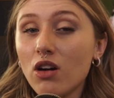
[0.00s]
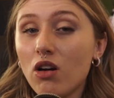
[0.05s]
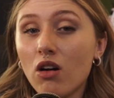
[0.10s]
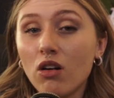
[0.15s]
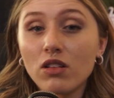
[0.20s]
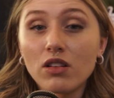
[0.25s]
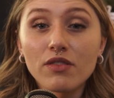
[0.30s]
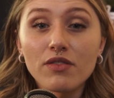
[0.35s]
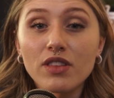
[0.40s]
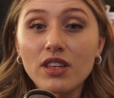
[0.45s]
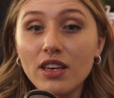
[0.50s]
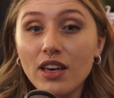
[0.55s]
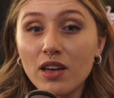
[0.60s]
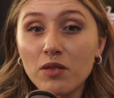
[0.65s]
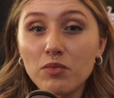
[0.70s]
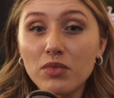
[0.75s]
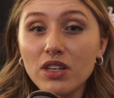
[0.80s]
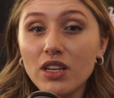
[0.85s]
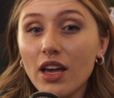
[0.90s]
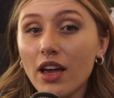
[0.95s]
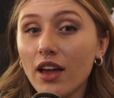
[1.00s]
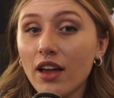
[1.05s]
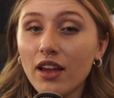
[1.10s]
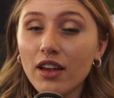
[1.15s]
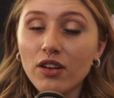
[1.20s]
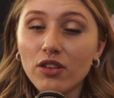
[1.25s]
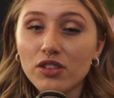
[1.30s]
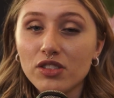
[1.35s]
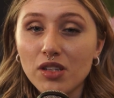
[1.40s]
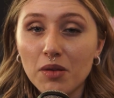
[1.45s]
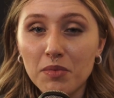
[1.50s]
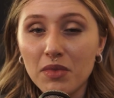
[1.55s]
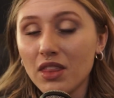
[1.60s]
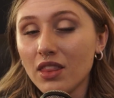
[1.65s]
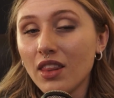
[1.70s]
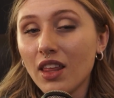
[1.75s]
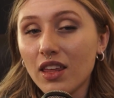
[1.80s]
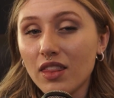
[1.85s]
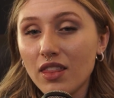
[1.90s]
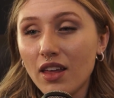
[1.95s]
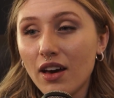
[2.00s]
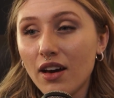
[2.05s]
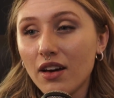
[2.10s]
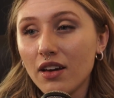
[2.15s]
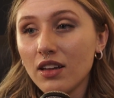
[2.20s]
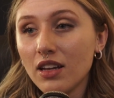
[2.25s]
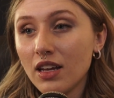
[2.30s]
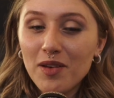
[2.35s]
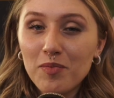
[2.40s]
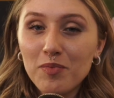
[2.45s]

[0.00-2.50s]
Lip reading: all of the NBA or something like that.